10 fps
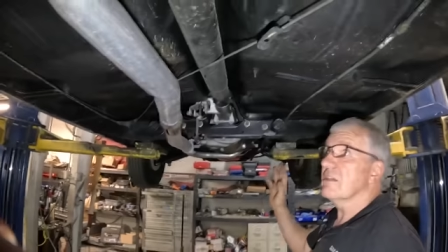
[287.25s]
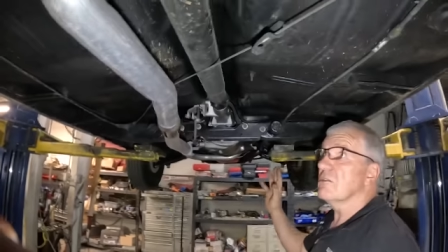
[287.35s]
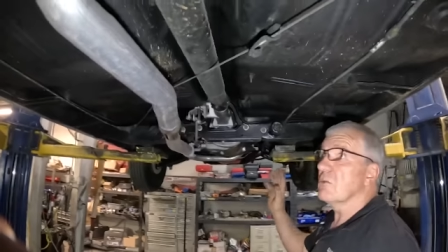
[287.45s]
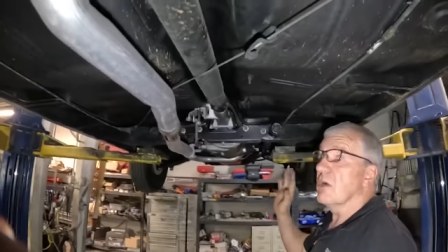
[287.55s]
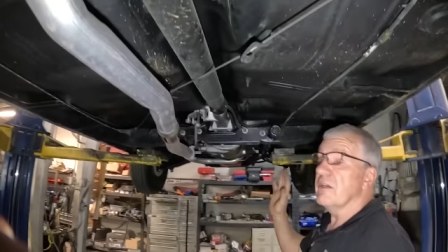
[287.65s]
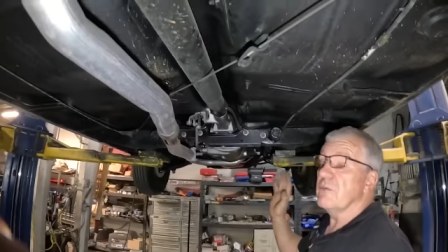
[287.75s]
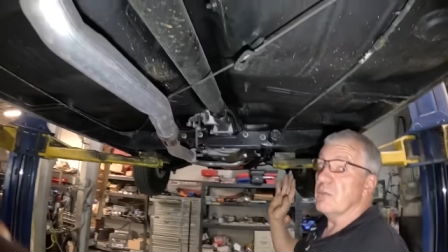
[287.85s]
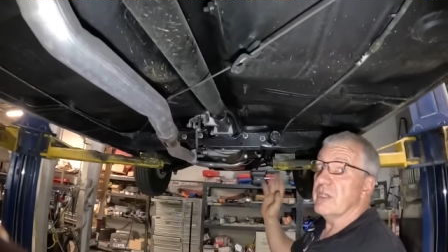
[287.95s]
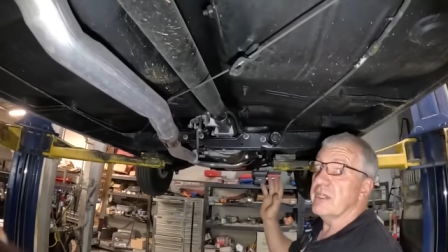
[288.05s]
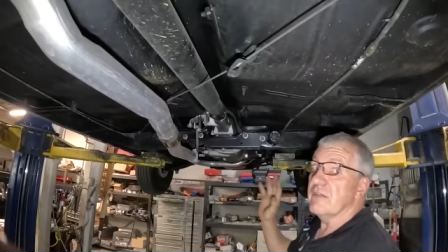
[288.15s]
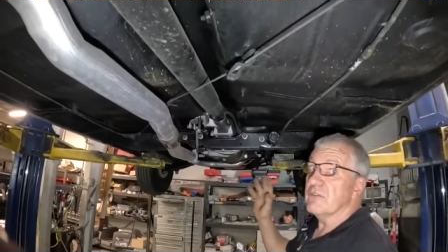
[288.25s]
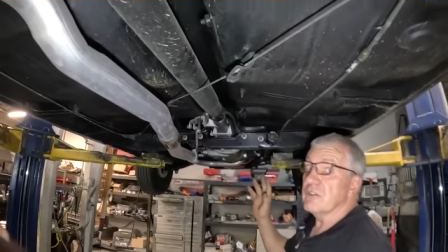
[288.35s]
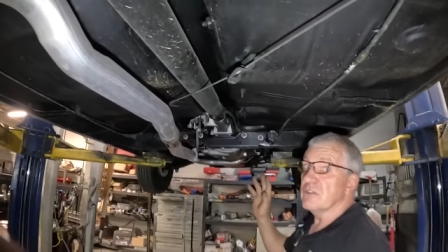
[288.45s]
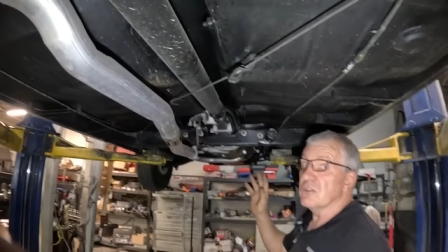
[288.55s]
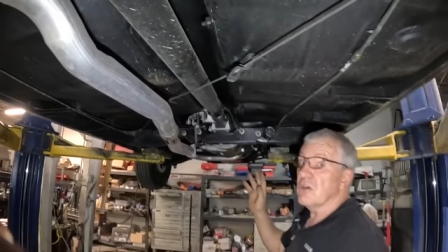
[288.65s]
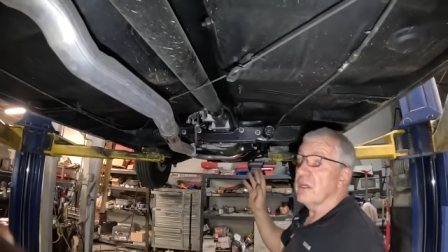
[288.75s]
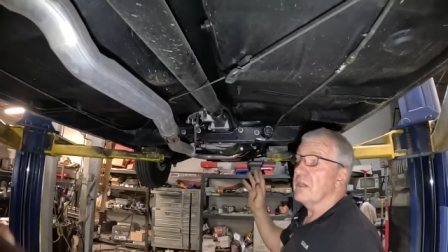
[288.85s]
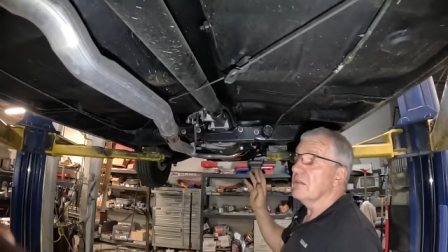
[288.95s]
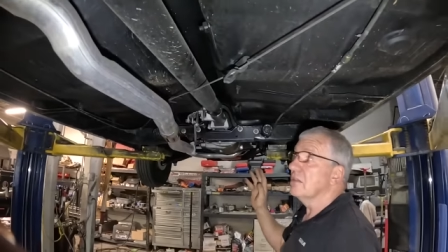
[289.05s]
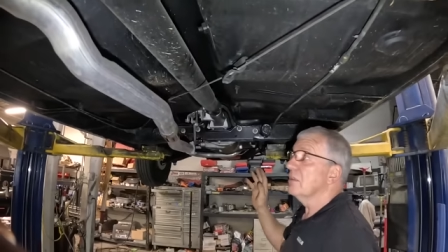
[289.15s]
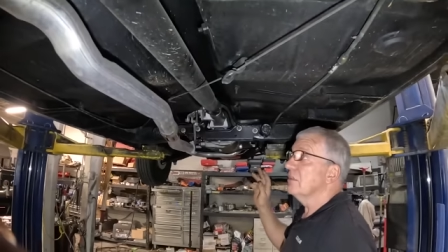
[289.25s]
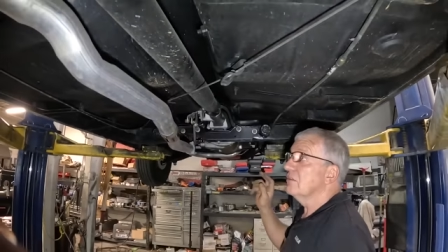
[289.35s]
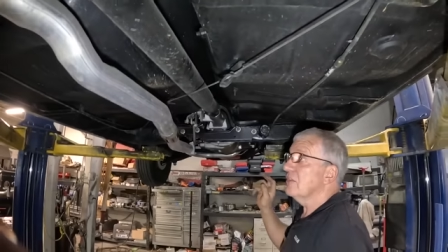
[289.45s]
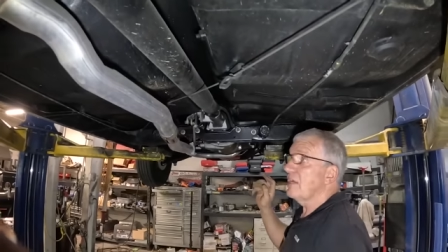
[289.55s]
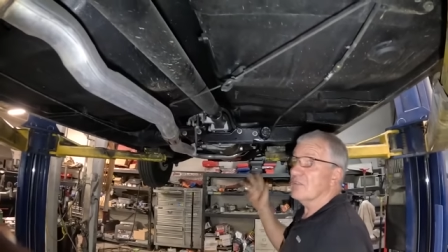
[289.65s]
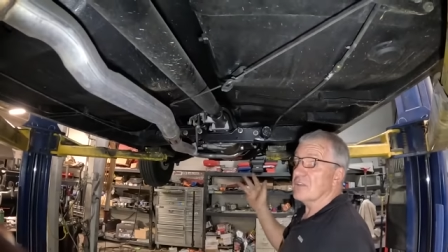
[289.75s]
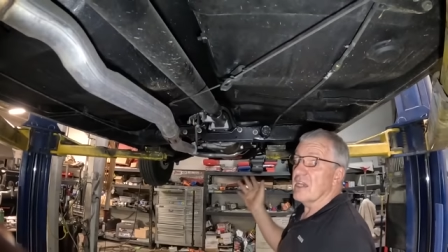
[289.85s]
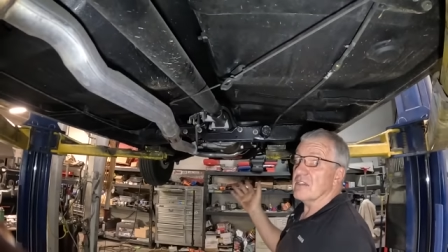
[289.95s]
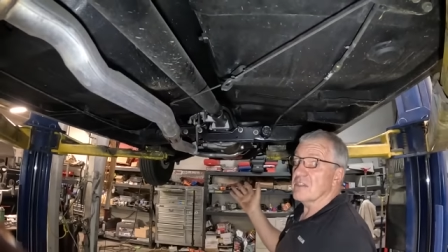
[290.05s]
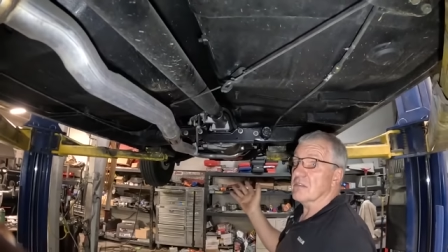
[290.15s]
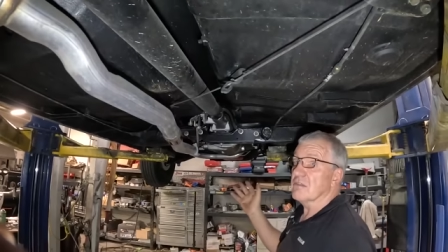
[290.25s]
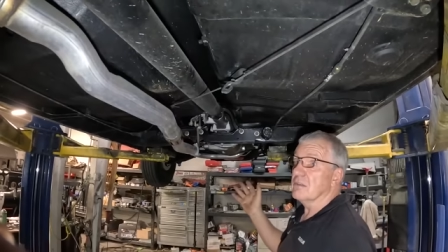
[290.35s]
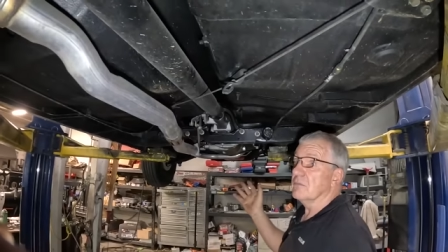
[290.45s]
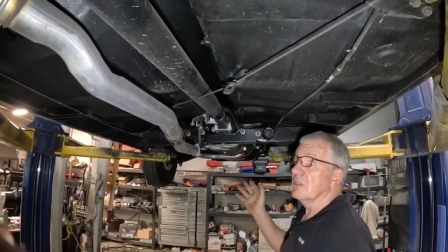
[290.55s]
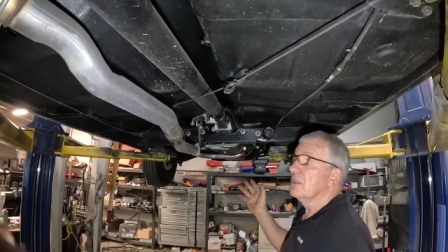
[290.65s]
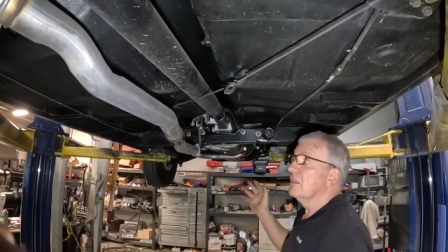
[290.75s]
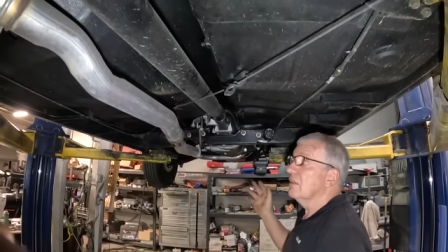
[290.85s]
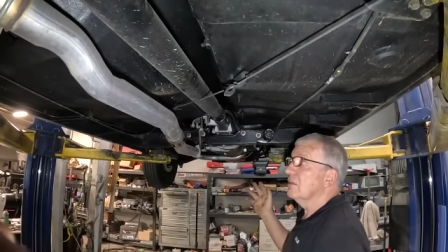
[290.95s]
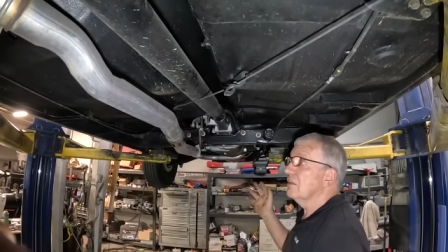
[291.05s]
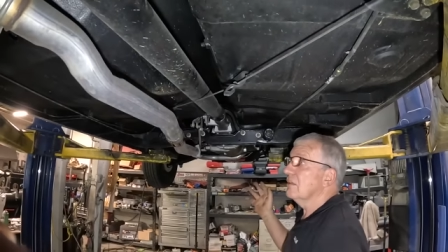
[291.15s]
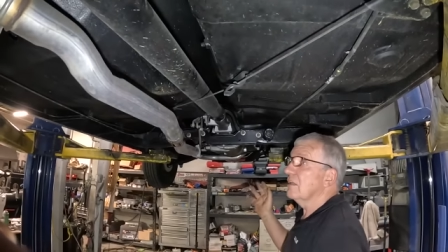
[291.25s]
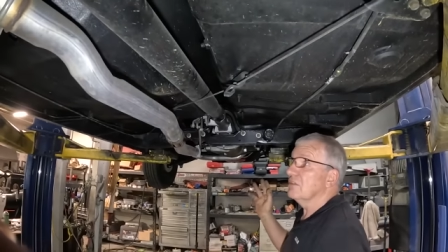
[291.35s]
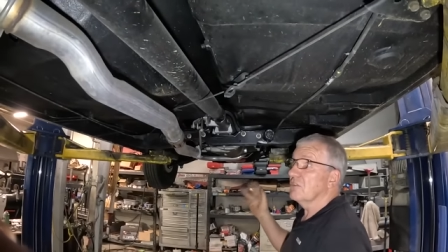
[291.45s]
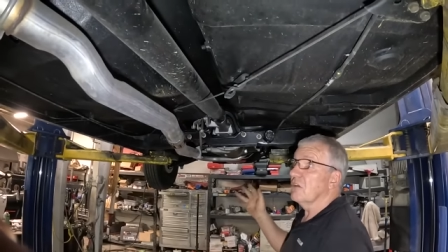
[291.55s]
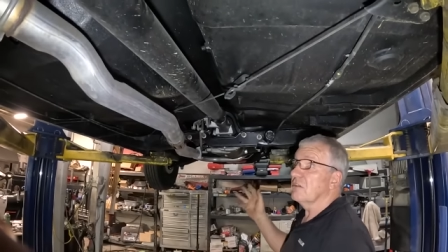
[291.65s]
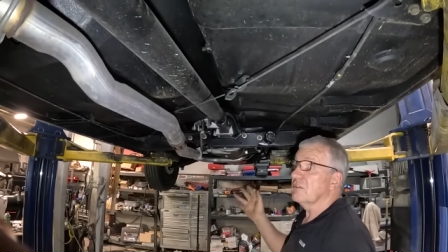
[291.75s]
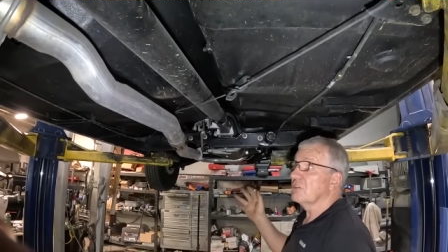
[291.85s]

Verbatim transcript: things were only really ever designed to have a slant six in them. And then they decided to